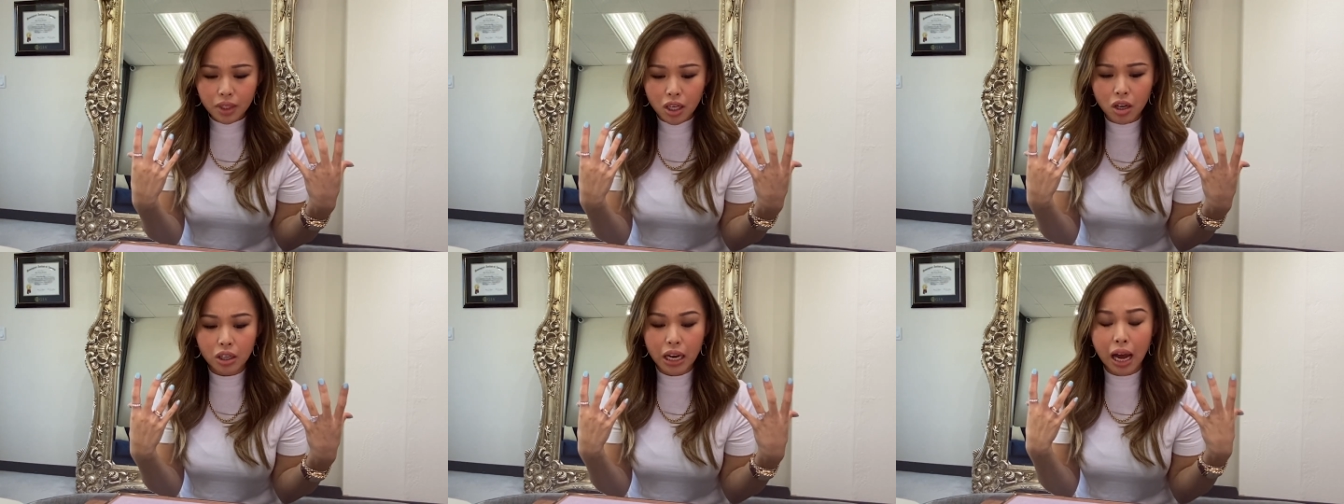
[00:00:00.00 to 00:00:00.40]

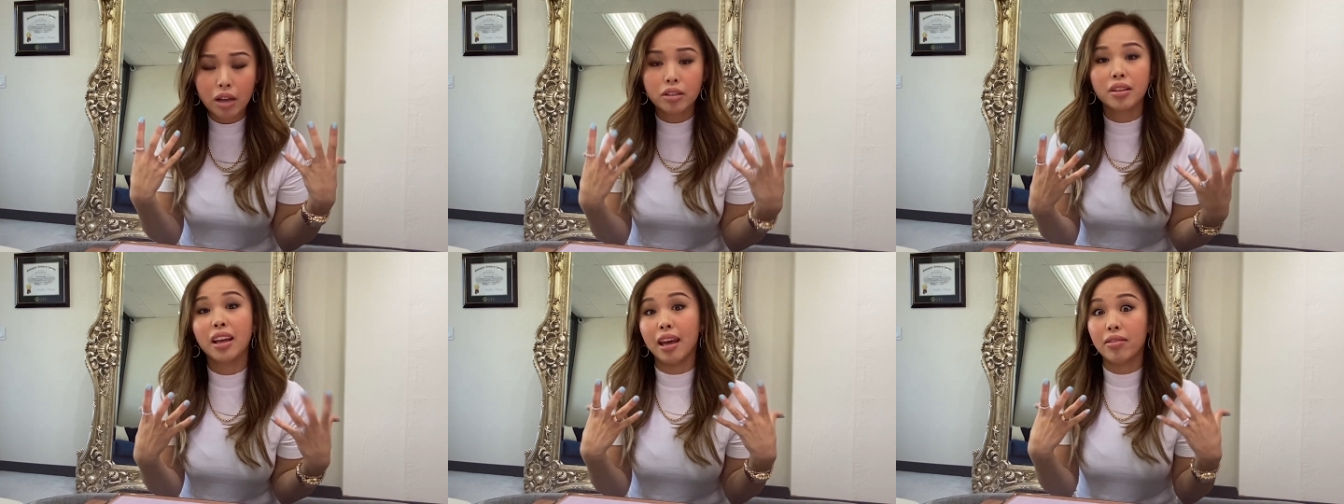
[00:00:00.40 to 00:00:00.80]
on how
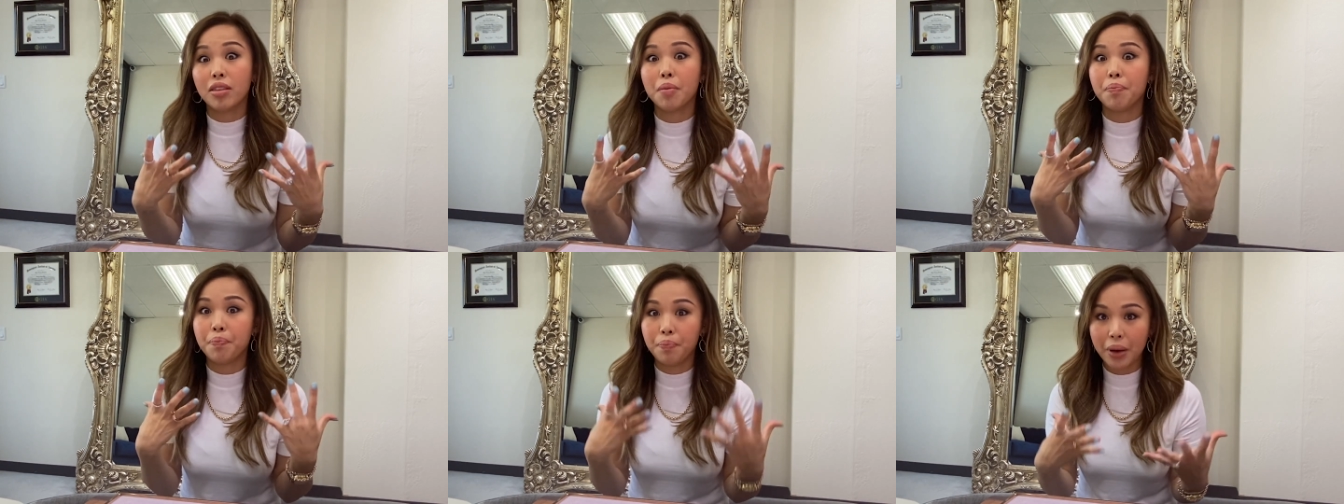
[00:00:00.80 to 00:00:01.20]
to get the
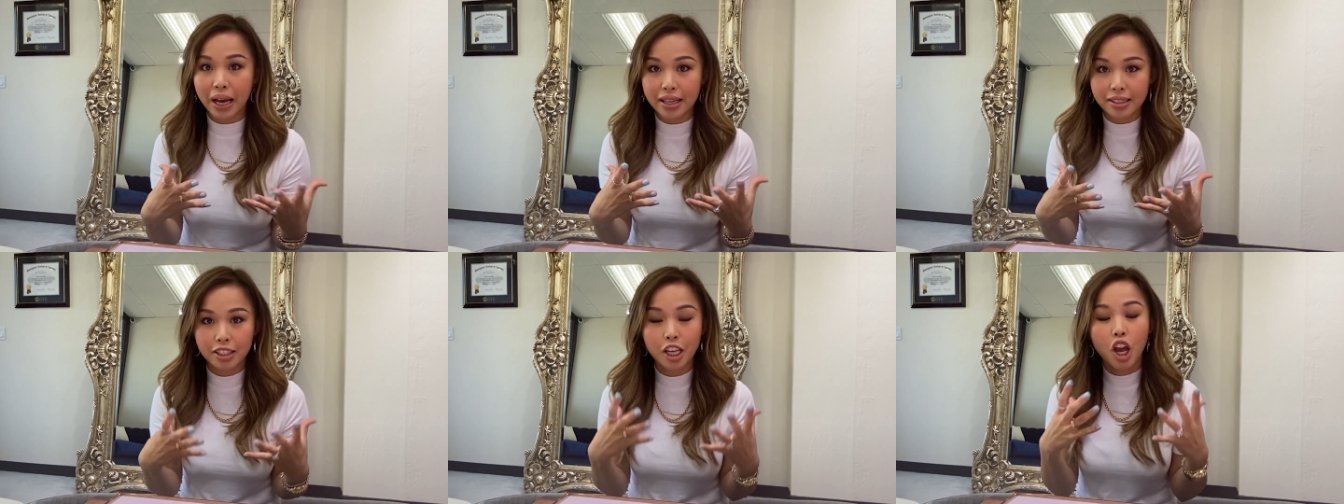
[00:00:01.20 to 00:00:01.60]

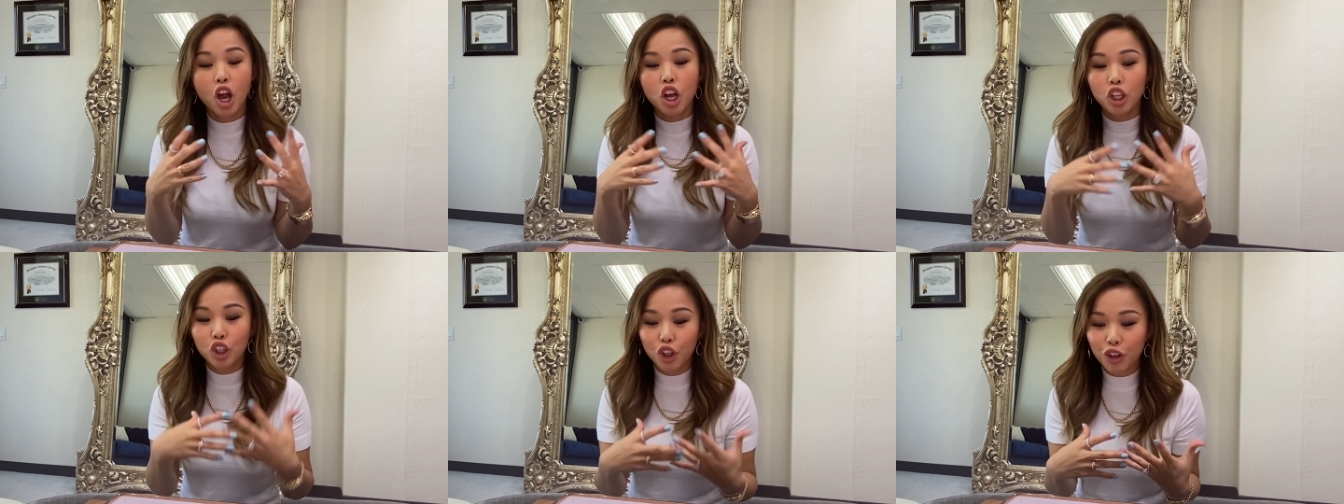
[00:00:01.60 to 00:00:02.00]
best
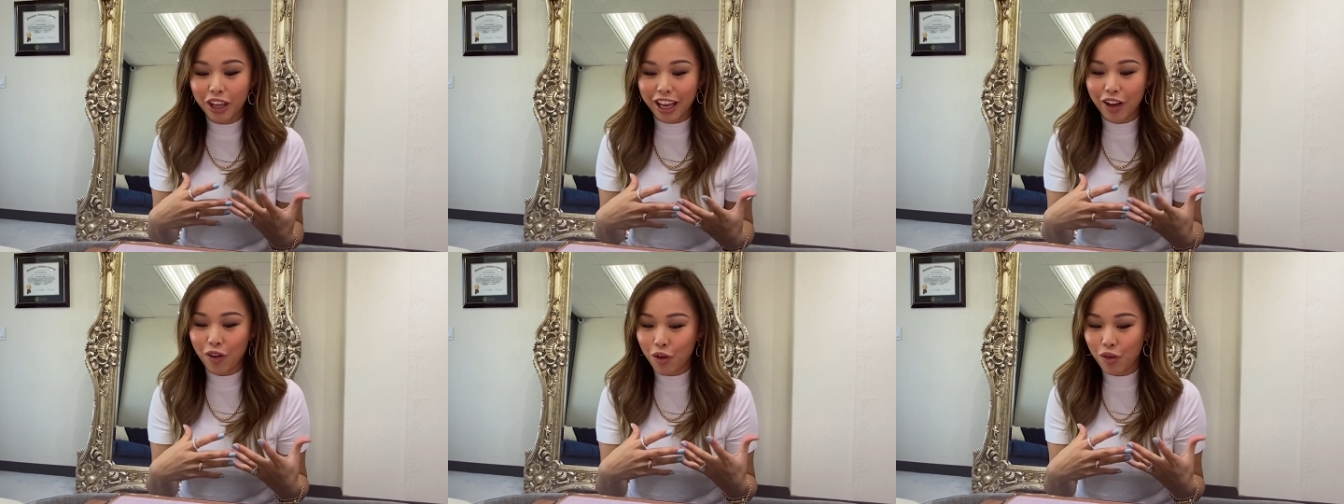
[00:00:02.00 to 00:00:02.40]

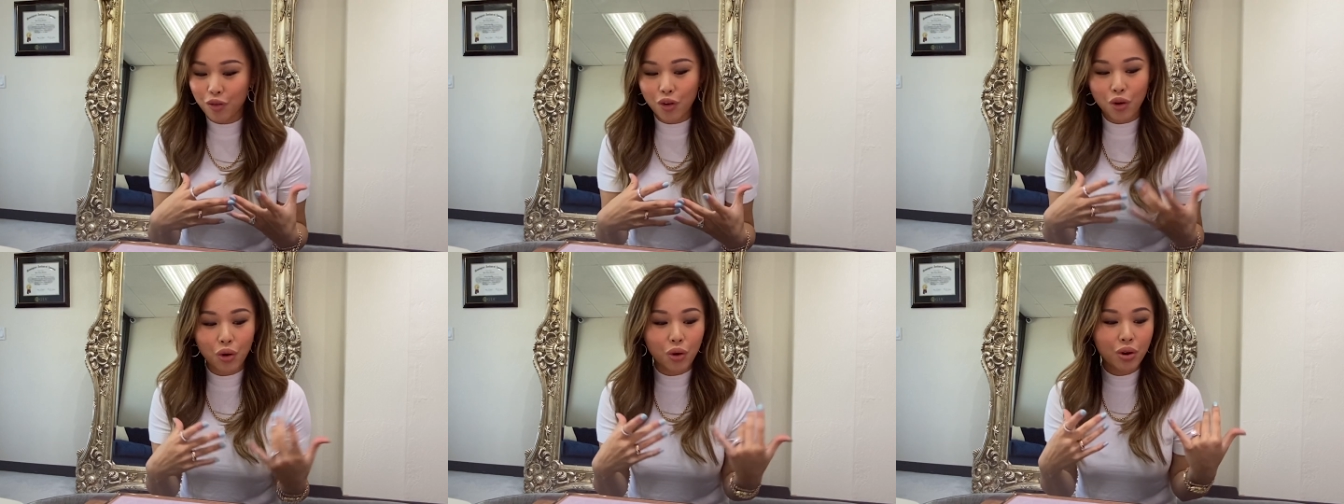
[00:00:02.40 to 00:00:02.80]
looking
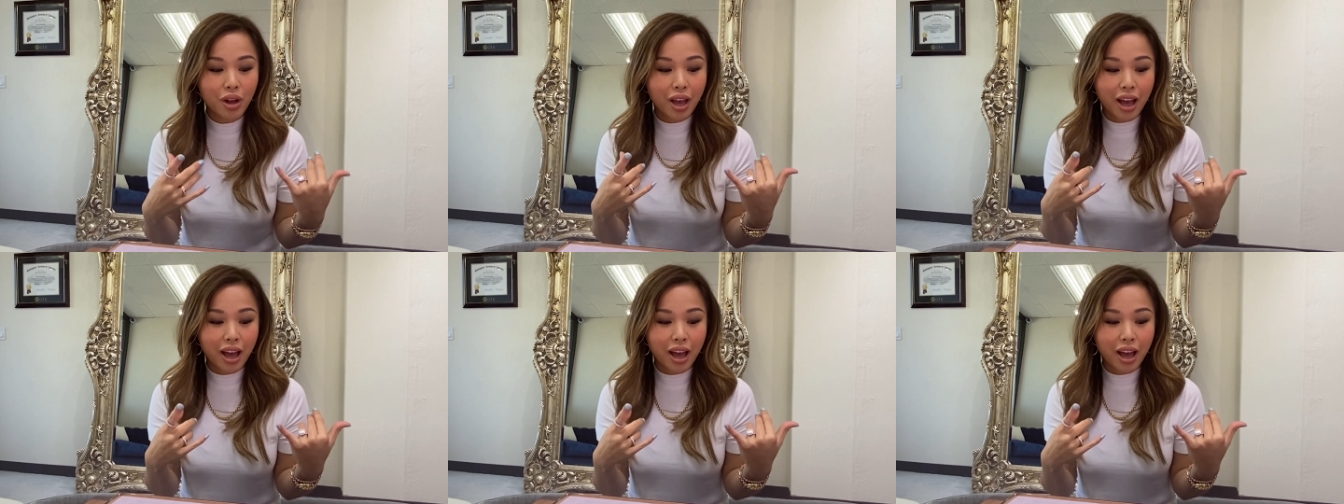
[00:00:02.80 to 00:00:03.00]
oval,